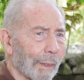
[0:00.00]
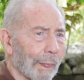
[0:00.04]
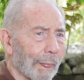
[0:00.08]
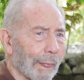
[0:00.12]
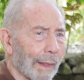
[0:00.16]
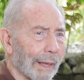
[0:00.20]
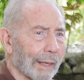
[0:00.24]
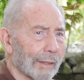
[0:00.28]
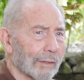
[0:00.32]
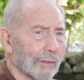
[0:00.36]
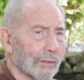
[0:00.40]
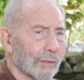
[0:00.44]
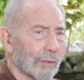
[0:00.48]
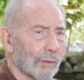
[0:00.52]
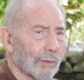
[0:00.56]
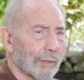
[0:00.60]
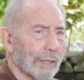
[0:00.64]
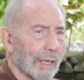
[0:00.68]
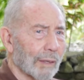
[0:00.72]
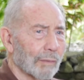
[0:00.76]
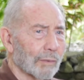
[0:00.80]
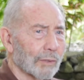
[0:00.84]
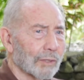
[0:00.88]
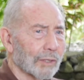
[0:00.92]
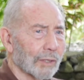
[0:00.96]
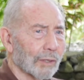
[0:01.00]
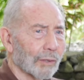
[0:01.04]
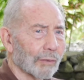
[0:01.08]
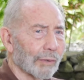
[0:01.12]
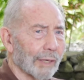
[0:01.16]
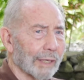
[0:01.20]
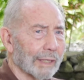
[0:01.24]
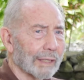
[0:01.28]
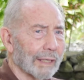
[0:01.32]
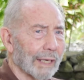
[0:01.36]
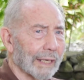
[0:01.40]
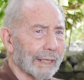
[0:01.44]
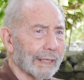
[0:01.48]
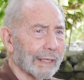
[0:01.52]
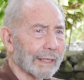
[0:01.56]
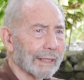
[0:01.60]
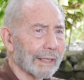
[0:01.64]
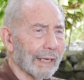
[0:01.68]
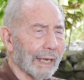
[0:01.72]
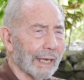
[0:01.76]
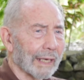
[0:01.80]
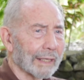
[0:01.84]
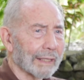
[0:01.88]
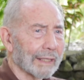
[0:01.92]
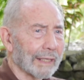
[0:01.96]
And so that was a great link,
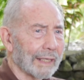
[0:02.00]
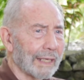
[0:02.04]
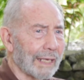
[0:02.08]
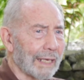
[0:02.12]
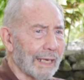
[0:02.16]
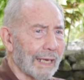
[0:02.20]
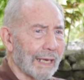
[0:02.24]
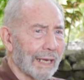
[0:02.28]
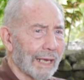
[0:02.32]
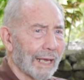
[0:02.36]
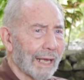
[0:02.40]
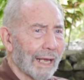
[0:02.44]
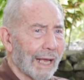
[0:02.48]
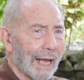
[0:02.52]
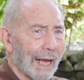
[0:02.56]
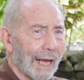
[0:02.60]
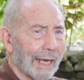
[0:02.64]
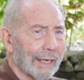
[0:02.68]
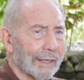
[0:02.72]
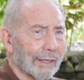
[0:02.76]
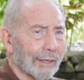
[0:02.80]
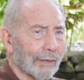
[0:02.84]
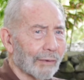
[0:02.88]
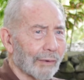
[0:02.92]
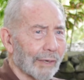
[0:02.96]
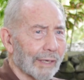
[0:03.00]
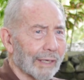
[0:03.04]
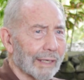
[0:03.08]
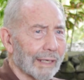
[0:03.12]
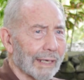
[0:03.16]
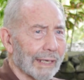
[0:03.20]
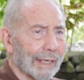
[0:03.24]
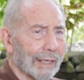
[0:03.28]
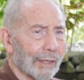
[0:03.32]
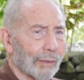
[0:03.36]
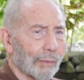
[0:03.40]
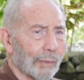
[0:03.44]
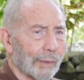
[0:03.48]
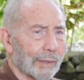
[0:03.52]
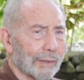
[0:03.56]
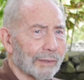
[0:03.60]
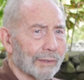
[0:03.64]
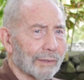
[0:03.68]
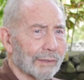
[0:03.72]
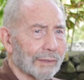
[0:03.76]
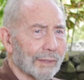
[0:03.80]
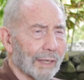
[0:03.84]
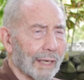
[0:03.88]
and he had a great link with